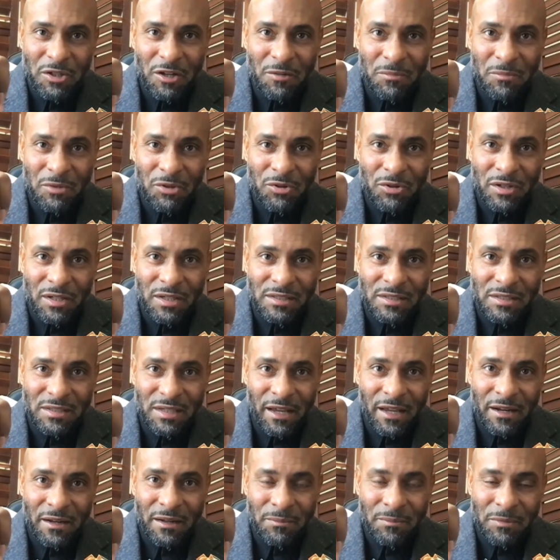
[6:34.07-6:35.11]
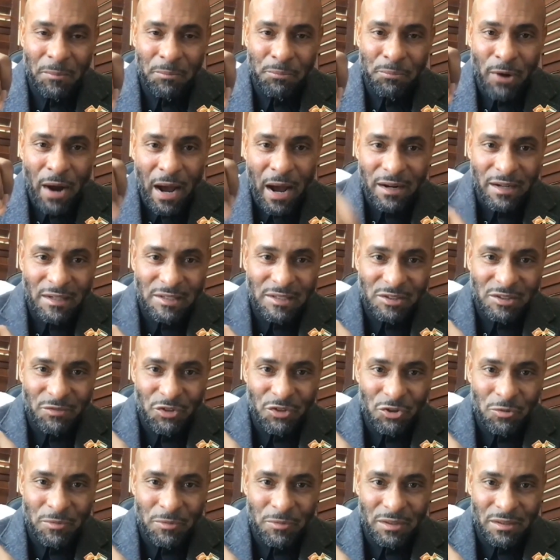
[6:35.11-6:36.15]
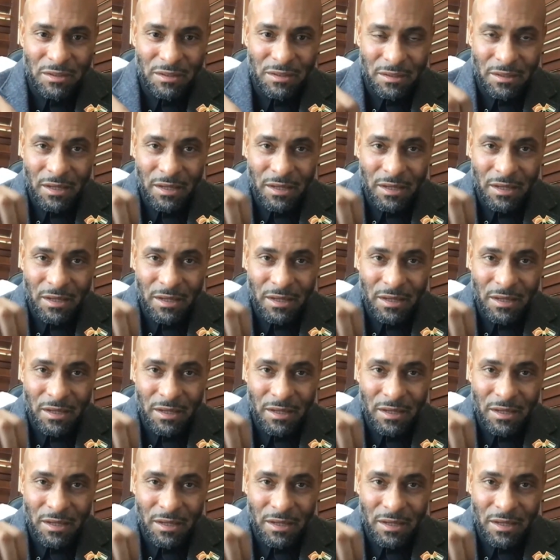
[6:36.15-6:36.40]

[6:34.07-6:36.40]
communities and the products of human,